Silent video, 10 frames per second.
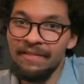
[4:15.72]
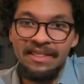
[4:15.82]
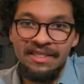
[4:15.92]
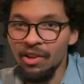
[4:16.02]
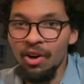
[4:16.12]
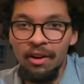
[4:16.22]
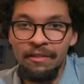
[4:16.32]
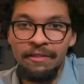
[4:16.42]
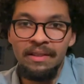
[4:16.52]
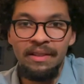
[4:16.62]
facing
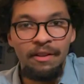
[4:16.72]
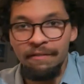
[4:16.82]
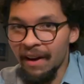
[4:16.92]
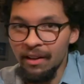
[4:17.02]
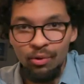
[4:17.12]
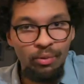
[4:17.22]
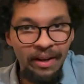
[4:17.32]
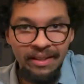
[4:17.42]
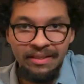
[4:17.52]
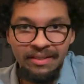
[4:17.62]
off in the final
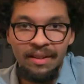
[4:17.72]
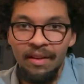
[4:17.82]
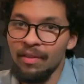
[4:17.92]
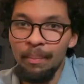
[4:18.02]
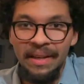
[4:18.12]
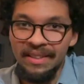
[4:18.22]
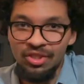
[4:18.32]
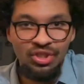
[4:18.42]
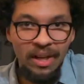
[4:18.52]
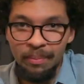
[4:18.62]
race of the
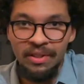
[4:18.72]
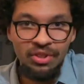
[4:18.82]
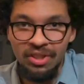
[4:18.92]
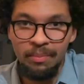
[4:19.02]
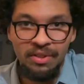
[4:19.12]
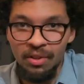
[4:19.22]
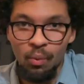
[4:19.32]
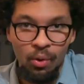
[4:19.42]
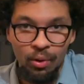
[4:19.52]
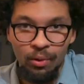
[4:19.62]
biggest championships in the
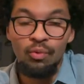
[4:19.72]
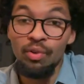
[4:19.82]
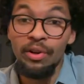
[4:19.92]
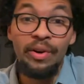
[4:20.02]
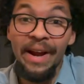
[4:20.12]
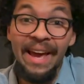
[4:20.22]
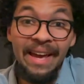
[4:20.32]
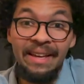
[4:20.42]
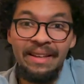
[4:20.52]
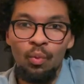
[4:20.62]
world. Runner
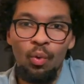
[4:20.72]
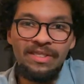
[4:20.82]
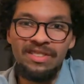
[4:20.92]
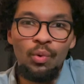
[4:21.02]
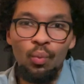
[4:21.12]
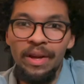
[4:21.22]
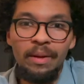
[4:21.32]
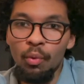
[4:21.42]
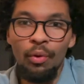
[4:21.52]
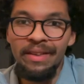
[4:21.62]
A wants to
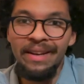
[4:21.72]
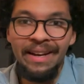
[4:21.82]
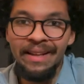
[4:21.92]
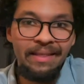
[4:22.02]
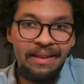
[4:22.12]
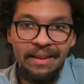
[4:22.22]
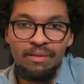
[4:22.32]
win more than anything.